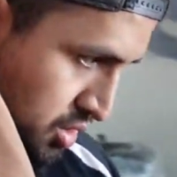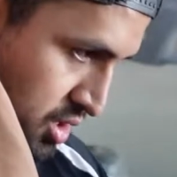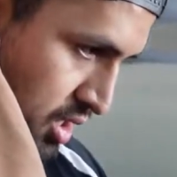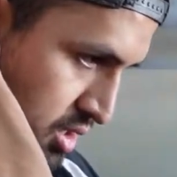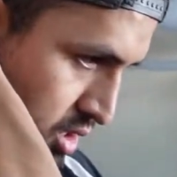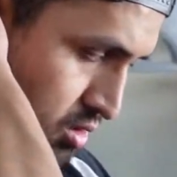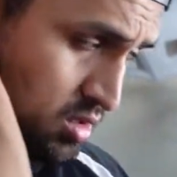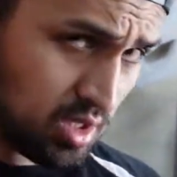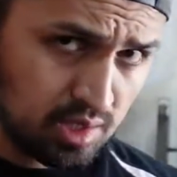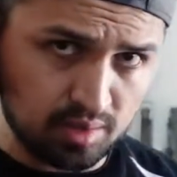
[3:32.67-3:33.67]
Justin, you
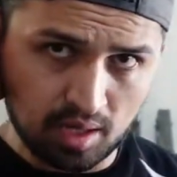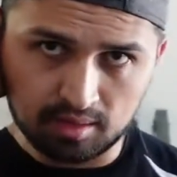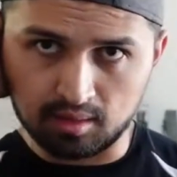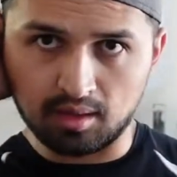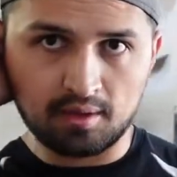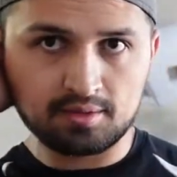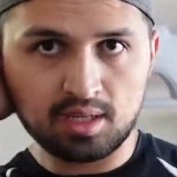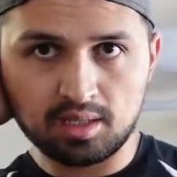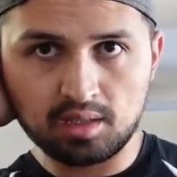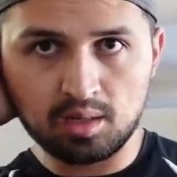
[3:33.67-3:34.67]
said you got the left
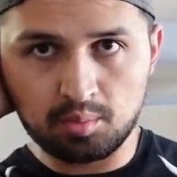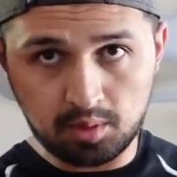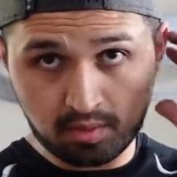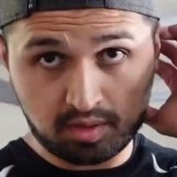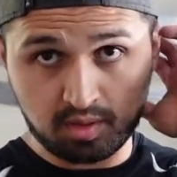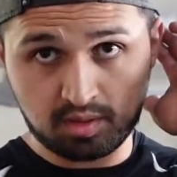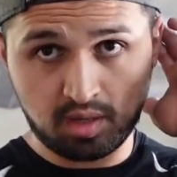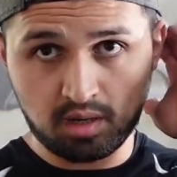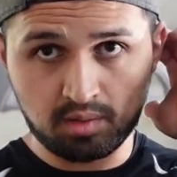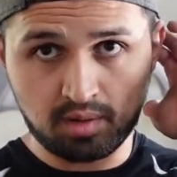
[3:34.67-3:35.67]
side done pretty much of the
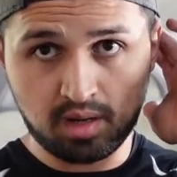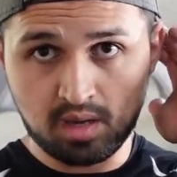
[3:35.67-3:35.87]
tunnel, right?